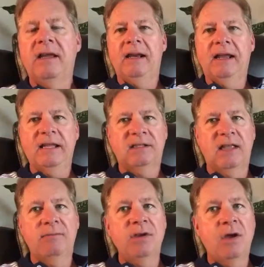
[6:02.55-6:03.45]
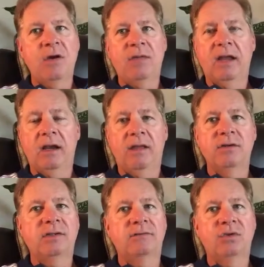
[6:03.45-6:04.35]
It lets them know that
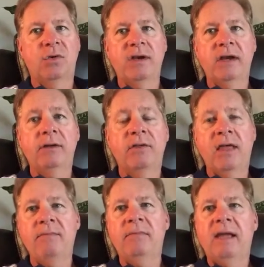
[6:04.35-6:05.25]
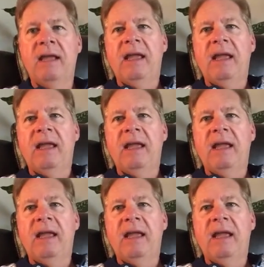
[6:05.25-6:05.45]
others have joined under them,